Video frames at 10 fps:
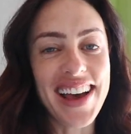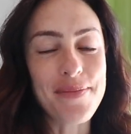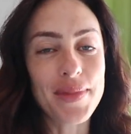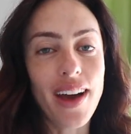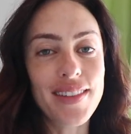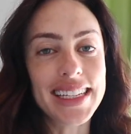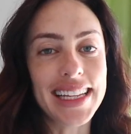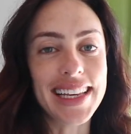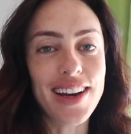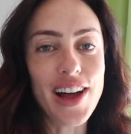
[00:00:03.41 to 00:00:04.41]
I'm
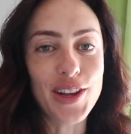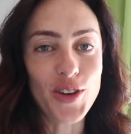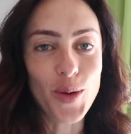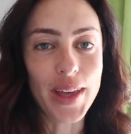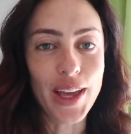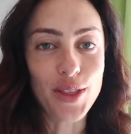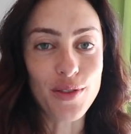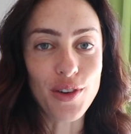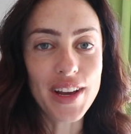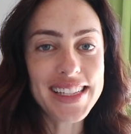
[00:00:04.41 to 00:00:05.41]
currently island hopping
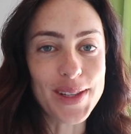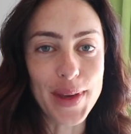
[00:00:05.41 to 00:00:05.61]
through Greece.